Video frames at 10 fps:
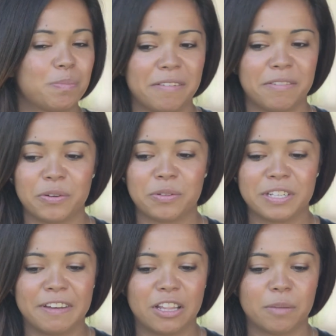be able to
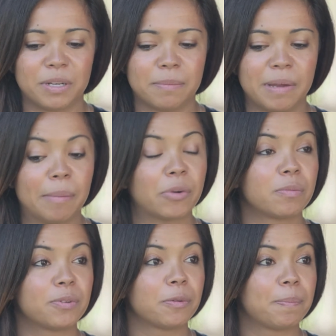develop a
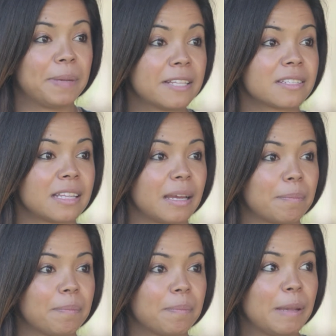memorable pizza that
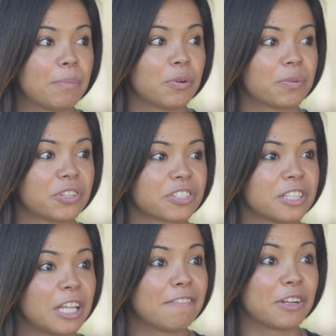people would just
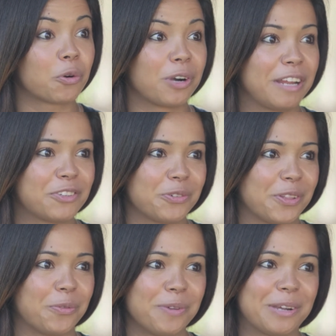love and crave during
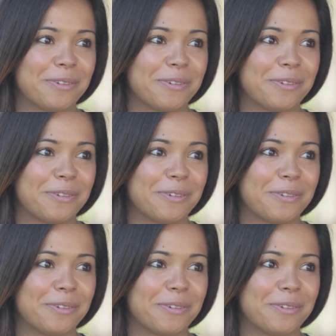the week